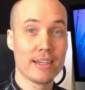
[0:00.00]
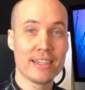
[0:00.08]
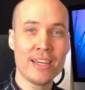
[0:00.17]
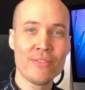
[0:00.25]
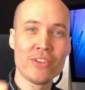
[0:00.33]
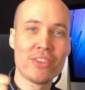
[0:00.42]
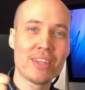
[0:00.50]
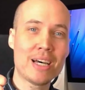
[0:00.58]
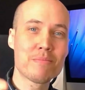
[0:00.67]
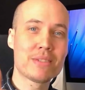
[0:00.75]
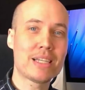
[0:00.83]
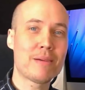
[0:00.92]
give a
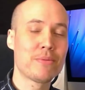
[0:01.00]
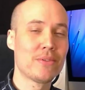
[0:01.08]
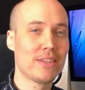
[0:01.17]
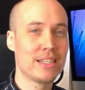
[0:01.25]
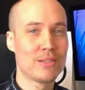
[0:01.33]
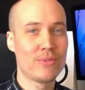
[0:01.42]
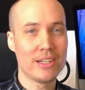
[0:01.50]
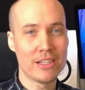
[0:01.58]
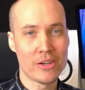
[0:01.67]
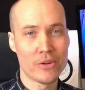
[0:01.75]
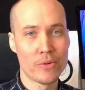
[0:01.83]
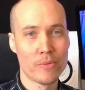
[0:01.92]
thumbs up on this
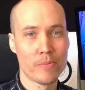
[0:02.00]
video.